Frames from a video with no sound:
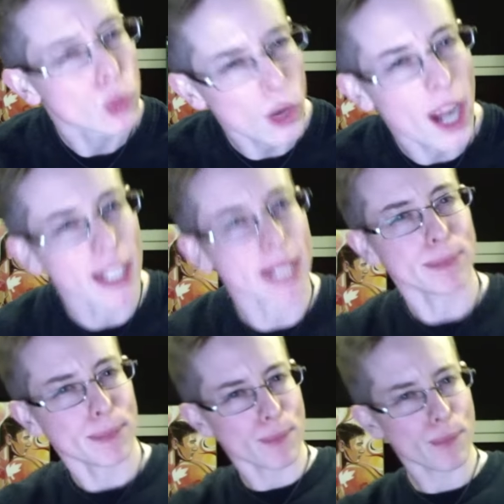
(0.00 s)
Riley?
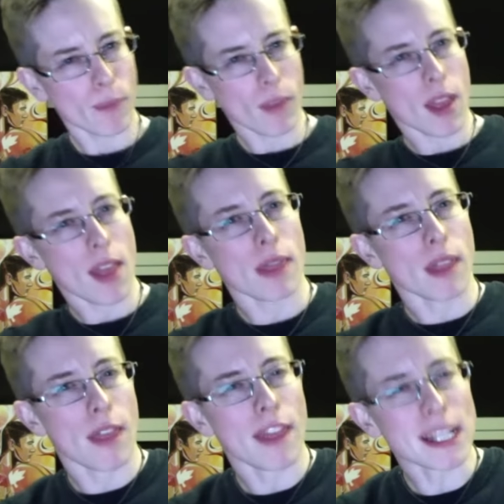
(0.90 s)

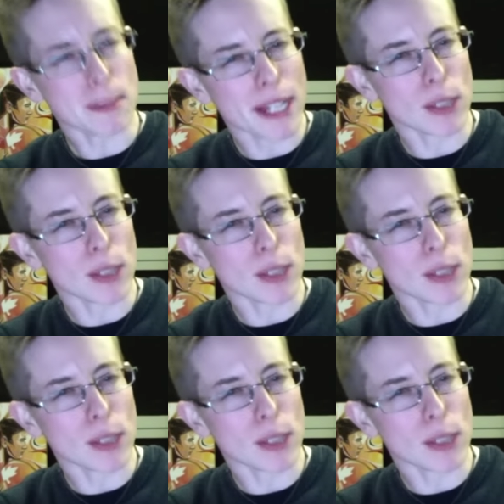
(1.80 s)
That's my